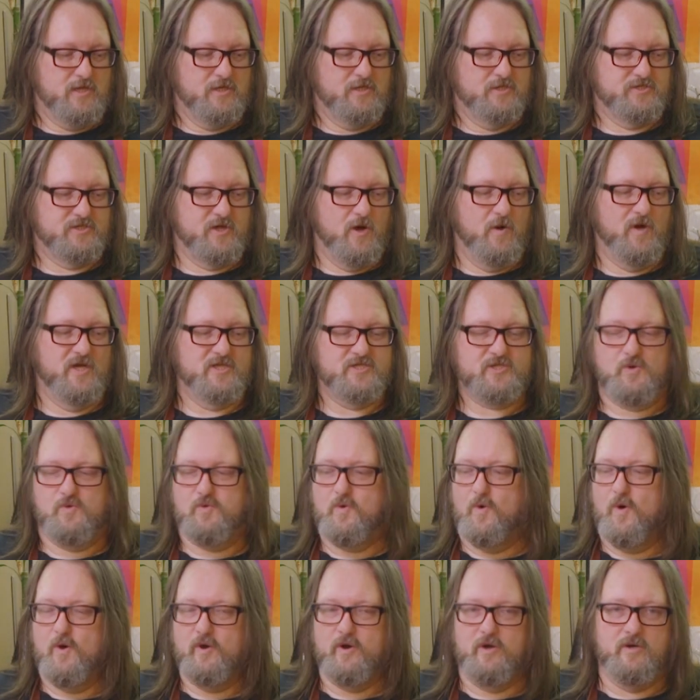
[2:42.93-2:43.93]
So
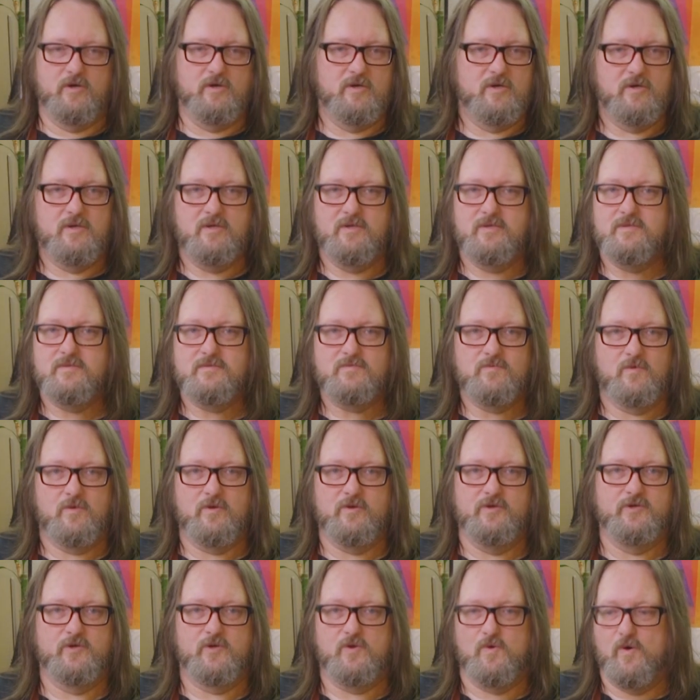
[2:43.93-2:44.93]
we're
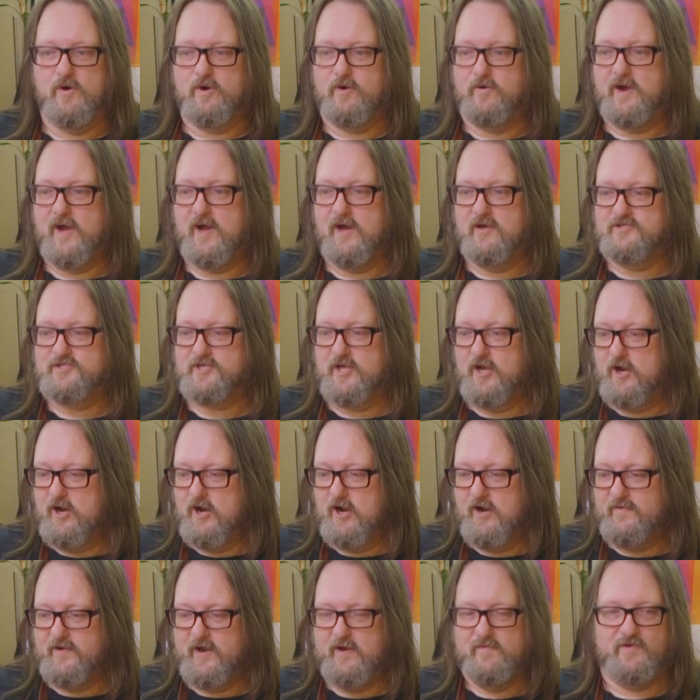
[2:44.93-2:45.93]
going to do quarter ounce
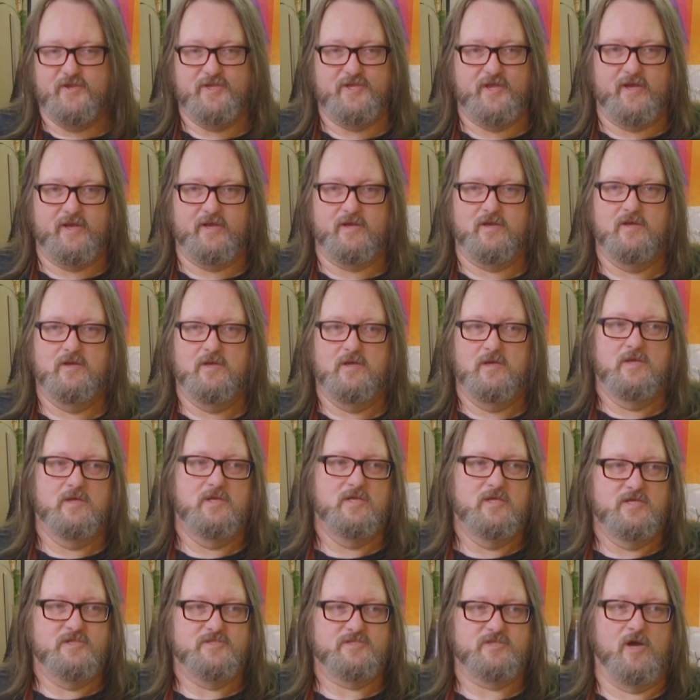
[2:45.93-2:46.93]
of everything.
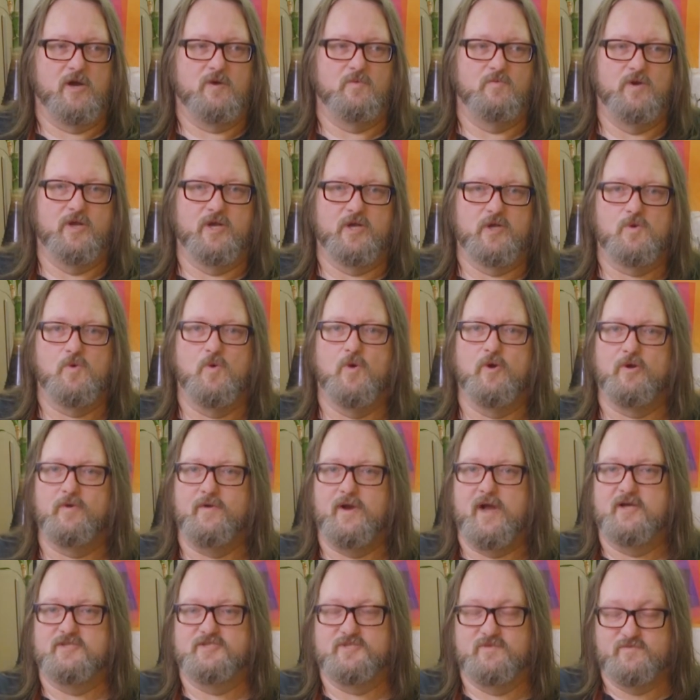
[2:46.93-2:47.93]
Start with a quarter
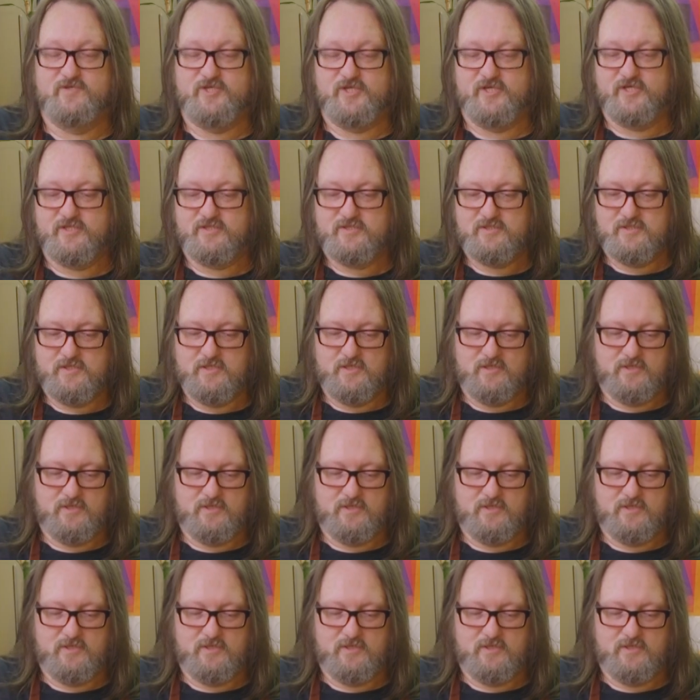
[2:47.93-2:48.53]
ounce of gin.